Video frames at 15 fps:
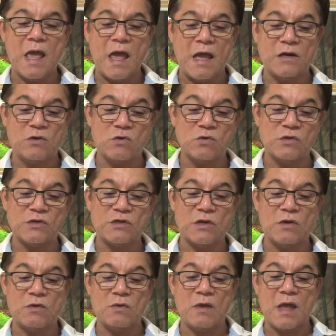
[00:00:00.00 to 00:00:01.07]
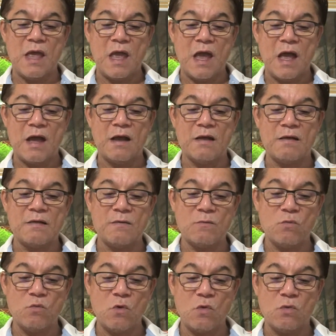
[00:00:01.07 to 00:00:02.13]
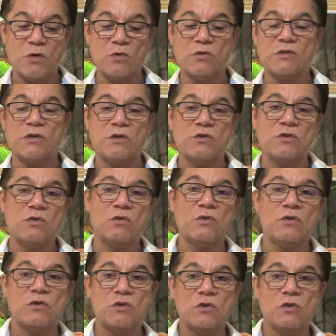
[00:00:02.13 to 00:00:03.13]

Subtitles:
And also what we also do